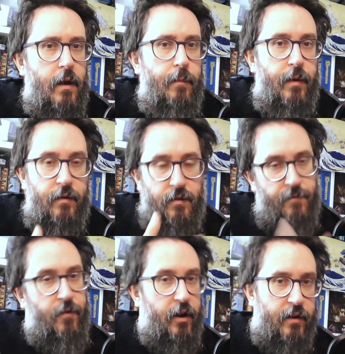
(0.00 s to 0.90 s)
because the
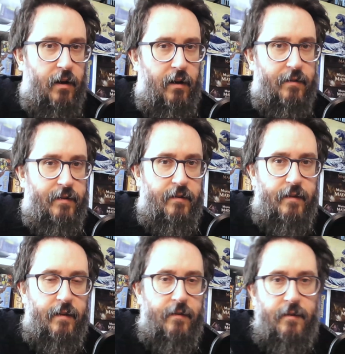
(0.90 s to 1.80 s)
fighter class
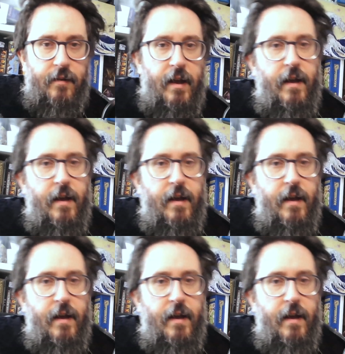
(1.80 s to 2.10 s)
exists,